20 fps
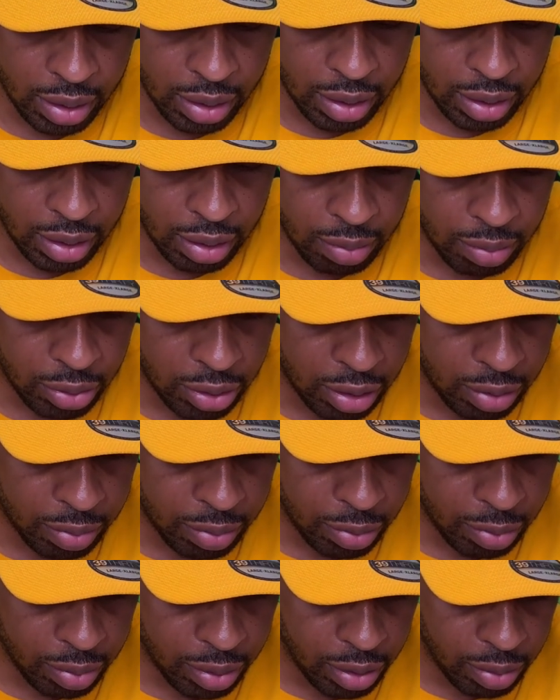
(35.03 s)
And the
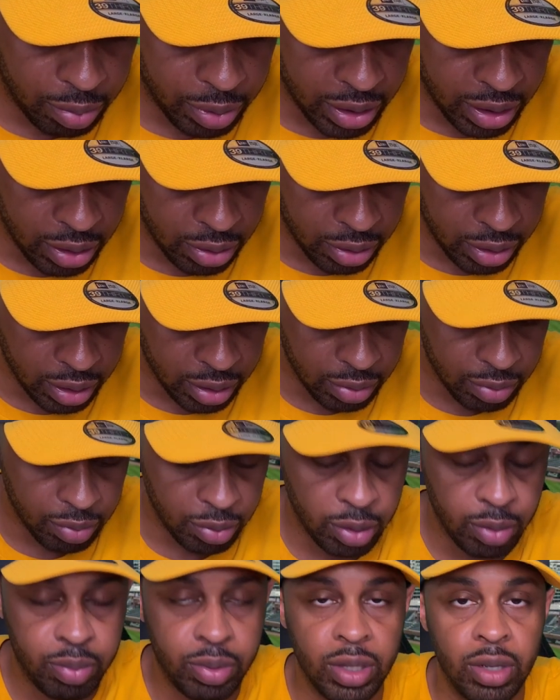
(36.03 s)
bullpen
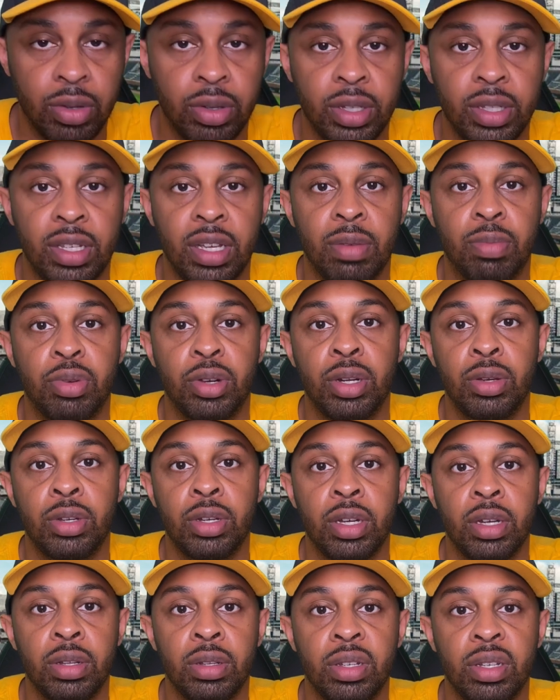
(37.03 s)
only did pretty
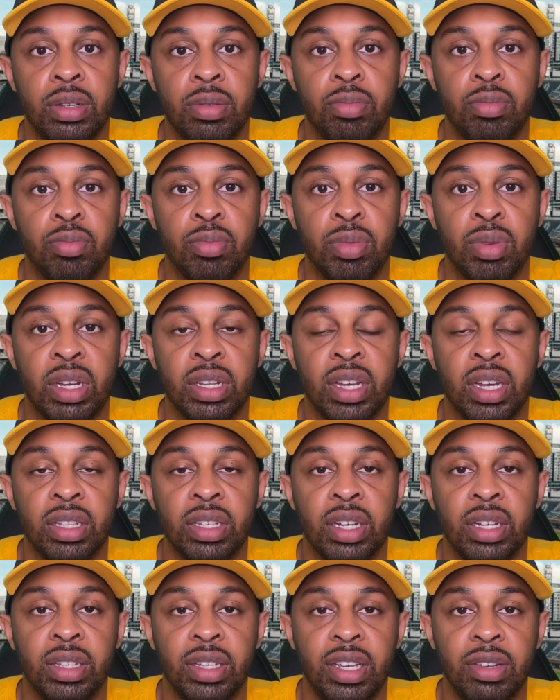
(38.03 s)
good by not
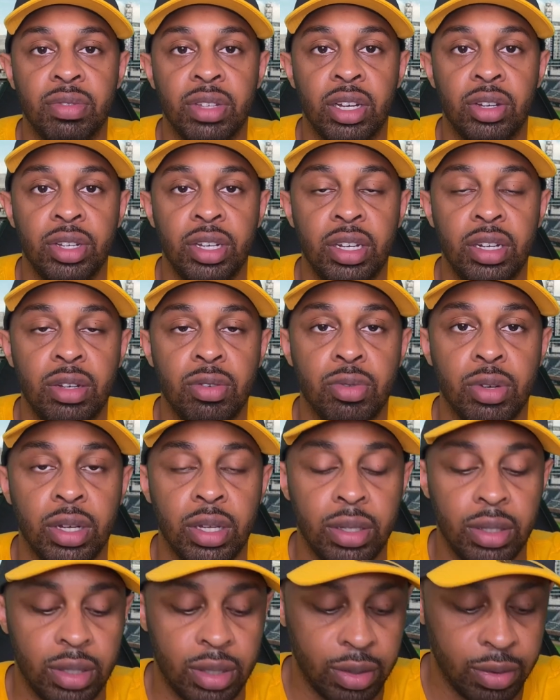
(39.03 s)
allowing any
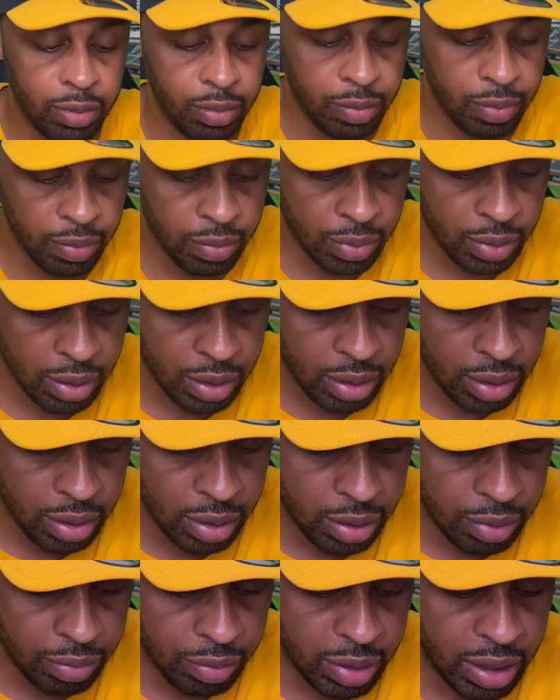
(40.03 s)
runs
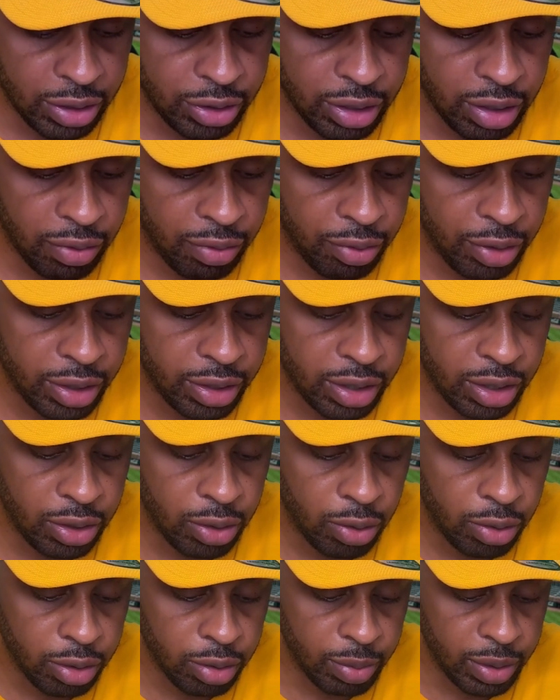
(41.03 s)
by Jeffries and
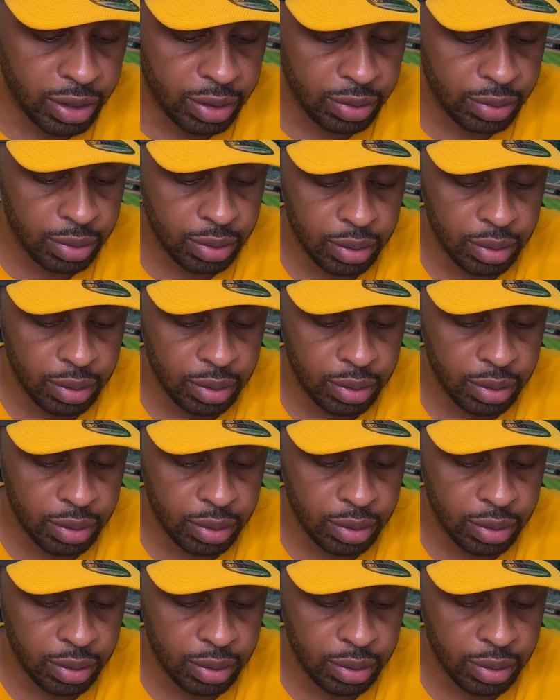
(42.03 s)
Holderman.